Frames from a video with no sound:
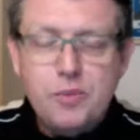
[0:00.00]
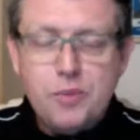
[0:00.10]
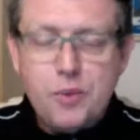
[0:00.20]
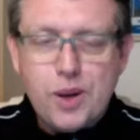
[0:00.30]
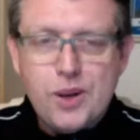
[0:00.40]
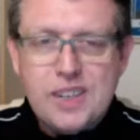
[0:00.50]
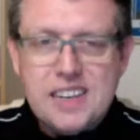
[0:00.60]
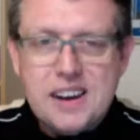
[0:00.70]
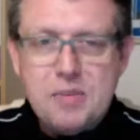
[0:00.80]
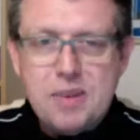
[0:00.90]
question
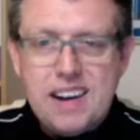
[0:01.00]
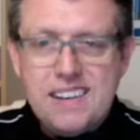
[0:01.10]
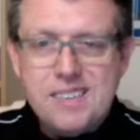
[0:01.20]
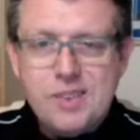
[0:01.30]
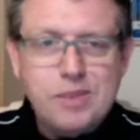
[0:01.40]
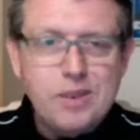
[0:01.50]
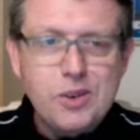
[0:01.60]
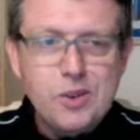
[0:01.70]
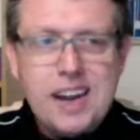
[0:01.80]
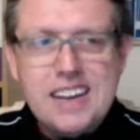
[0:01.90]
there about
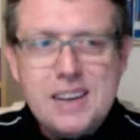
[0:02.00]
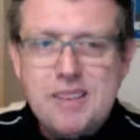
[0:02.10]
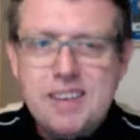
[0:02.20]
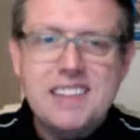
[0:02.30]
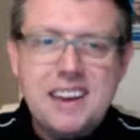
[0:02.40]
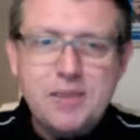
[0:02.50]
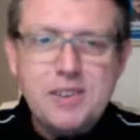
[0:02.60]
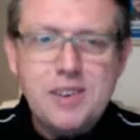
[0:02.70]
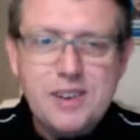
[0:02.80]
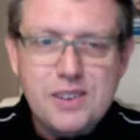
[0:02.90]
spirituality, but that would
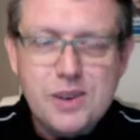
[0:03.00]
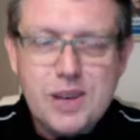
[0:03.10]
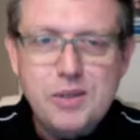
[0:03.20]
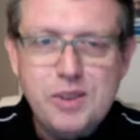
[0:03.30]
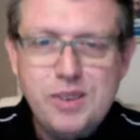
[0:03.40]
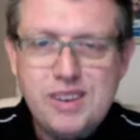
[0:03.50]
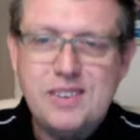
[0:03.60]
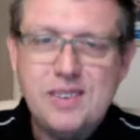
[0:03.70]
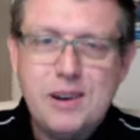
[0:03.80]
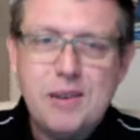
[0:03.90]
turn into a coaching
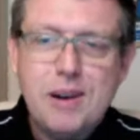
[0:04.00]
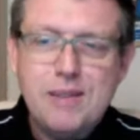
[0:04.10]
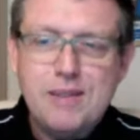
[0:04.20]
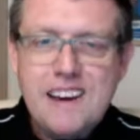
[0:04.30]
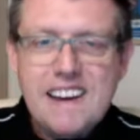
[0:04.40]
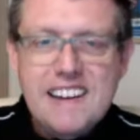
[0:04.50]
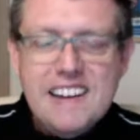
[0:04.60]
session, so I won't do that.